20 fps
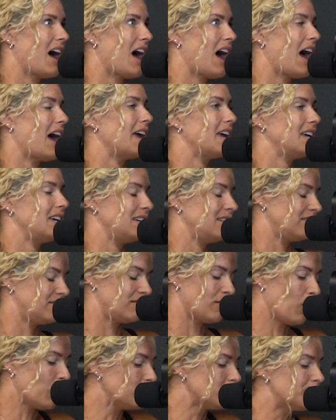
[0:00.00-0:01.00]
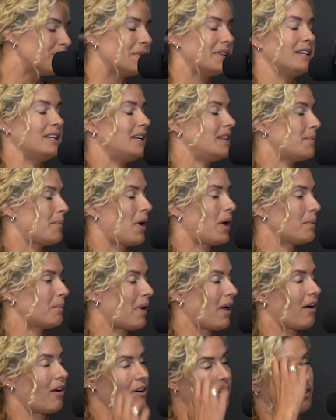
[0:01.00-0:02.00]
I ultimately, at the bottom of
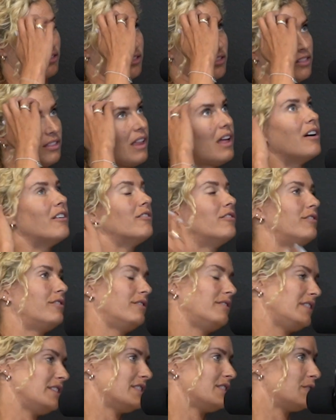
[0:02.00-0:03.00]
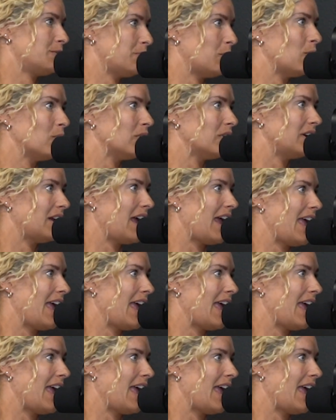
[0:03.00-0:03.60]
my heart, love this sport,